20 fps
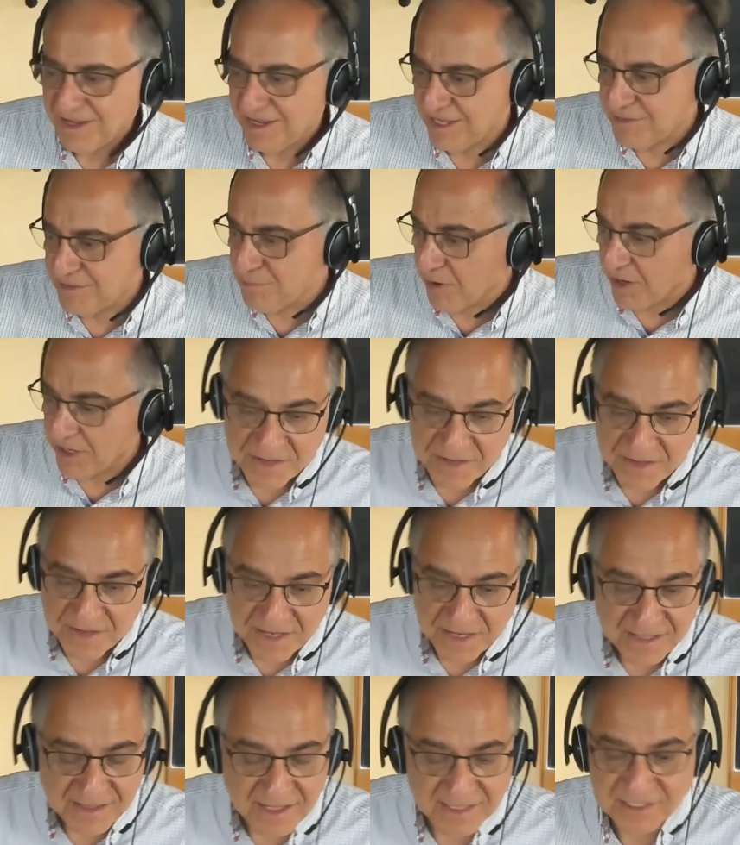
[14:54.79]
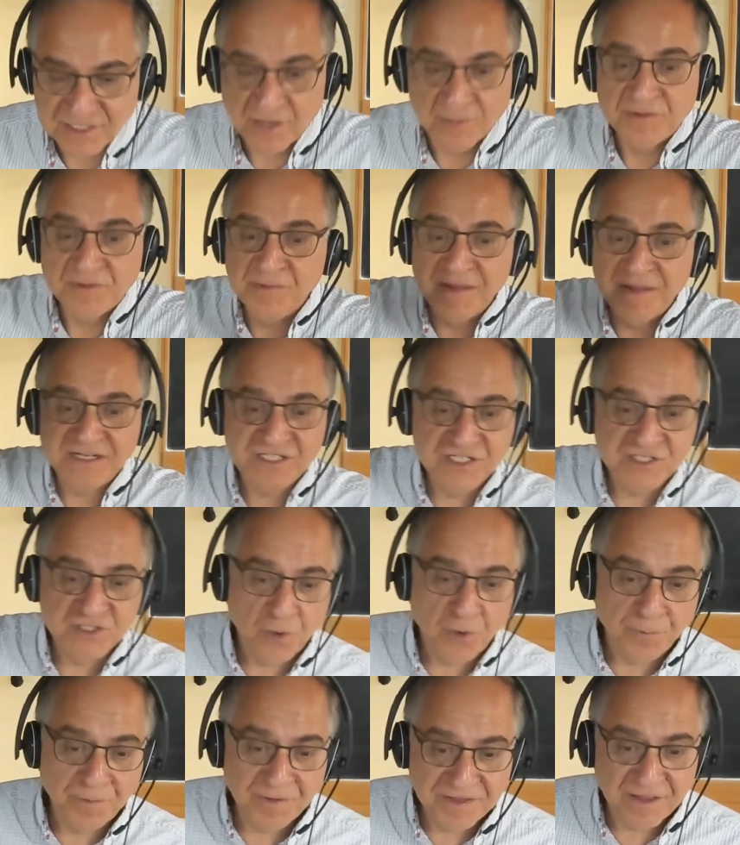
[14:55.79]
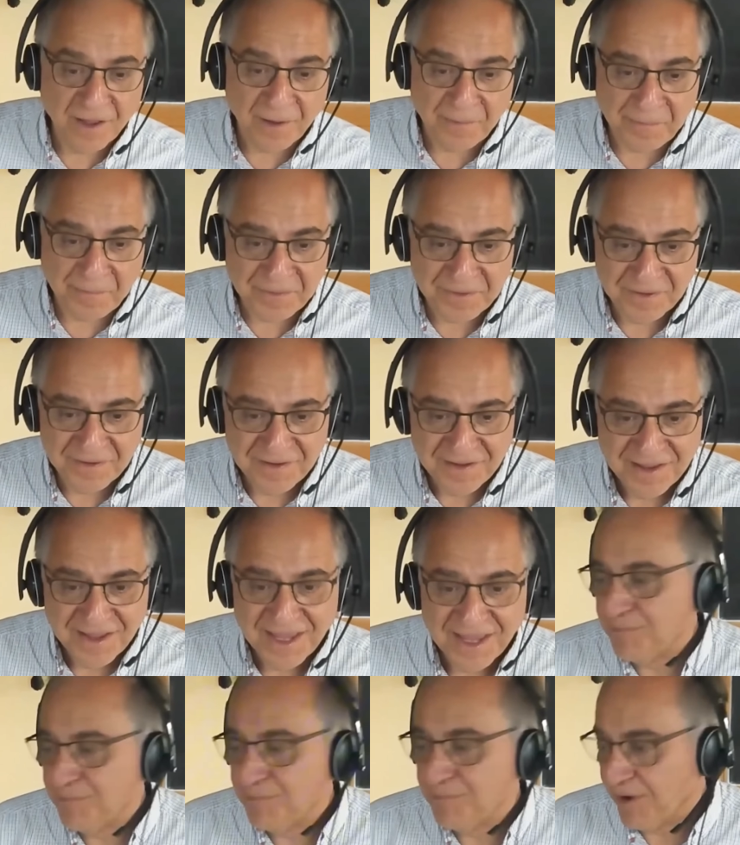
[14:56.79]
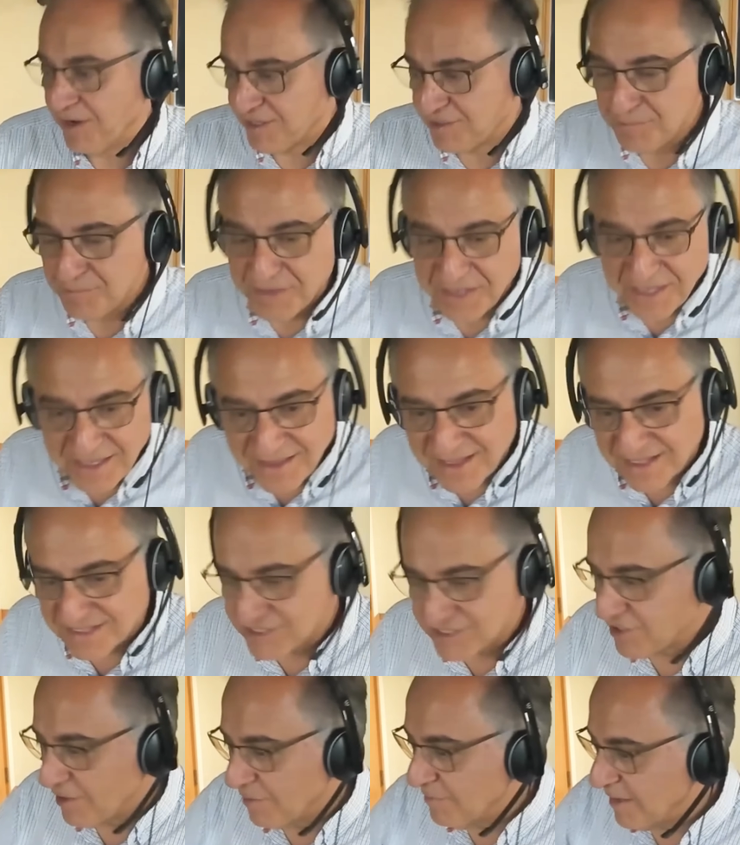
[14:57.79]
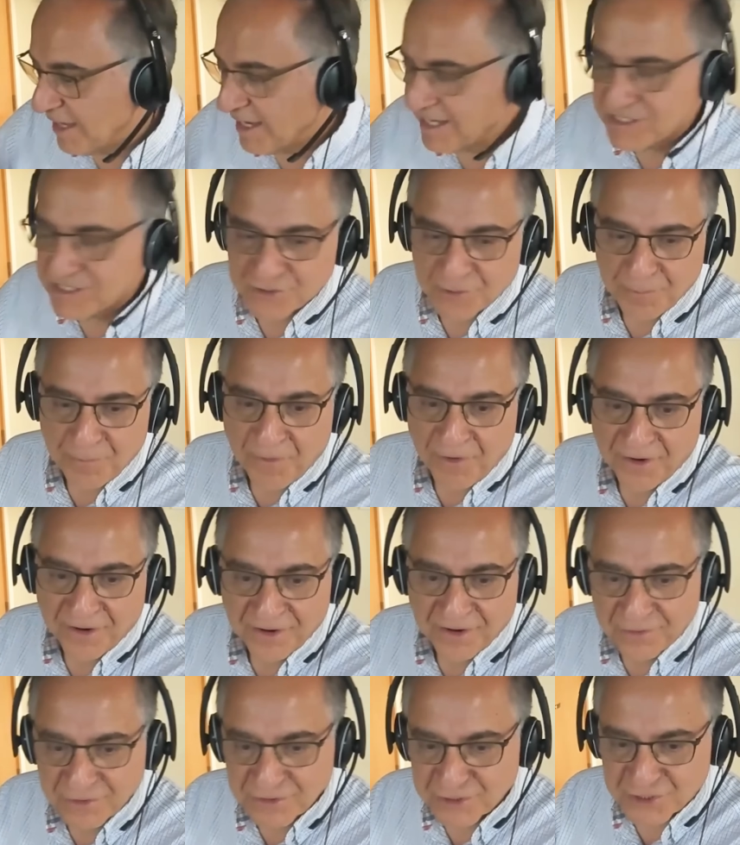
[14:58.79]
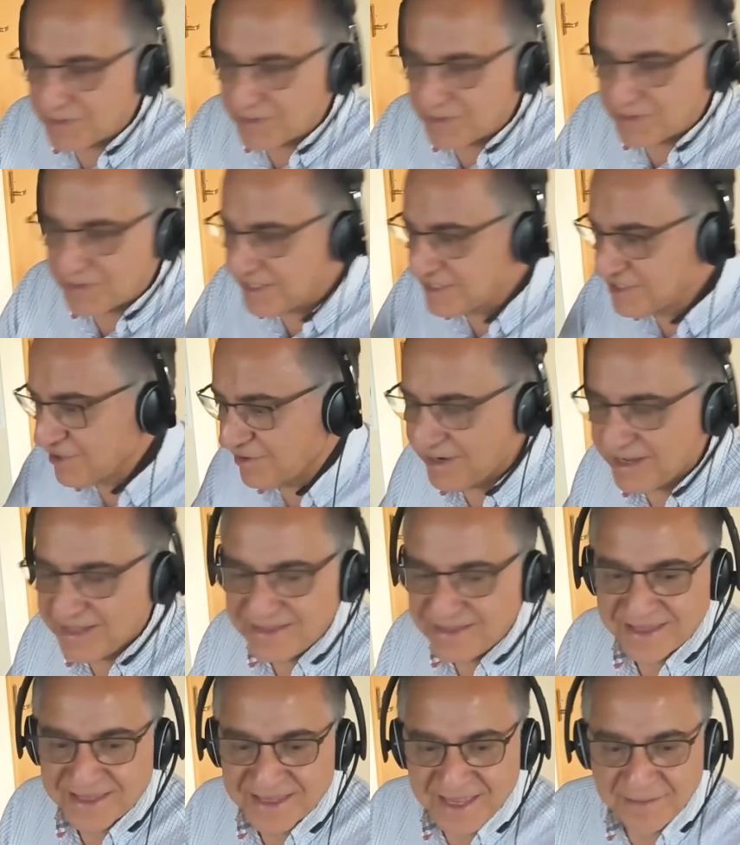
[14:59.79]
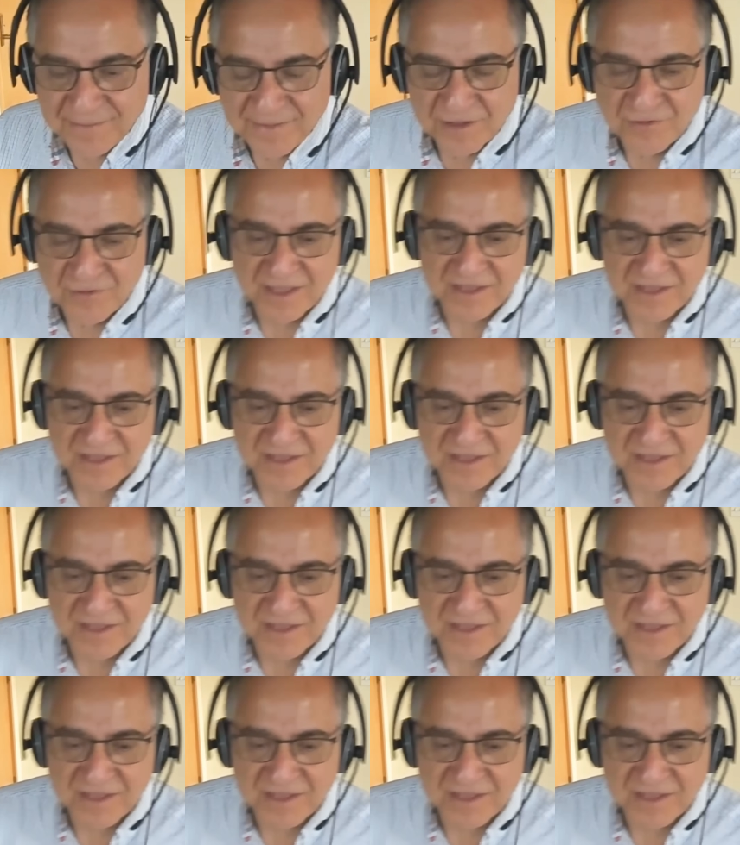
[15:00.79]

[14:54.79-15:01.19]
It might mean that some dimensions opened up. It might mean that some extra particles or strings are in the game that you